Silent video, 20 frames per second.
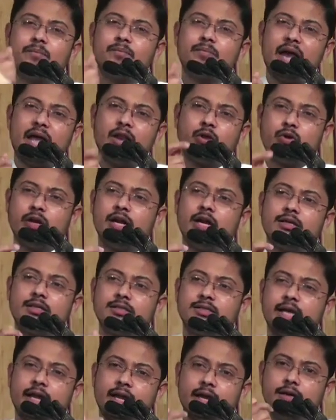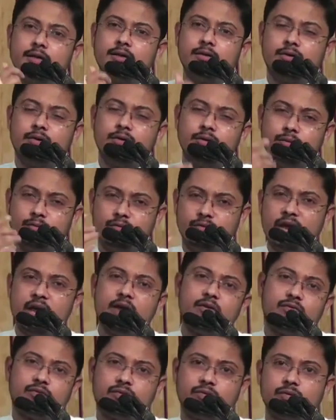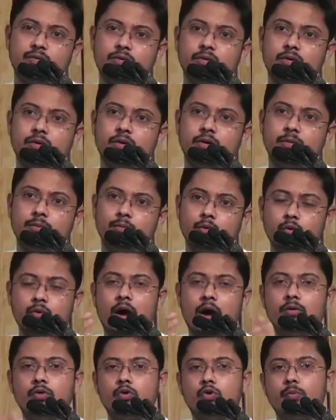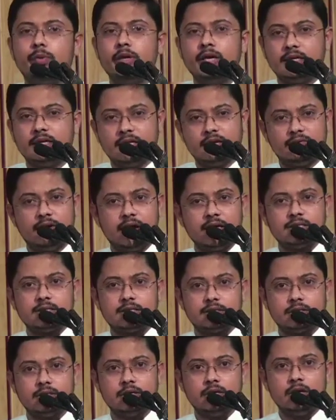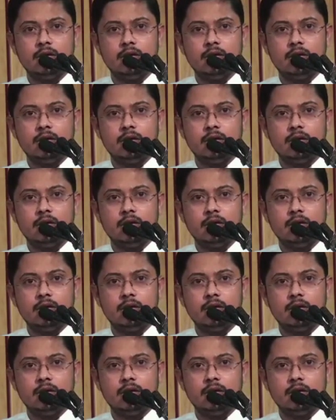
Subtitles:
calculate the second wave, proved out to be otherwise.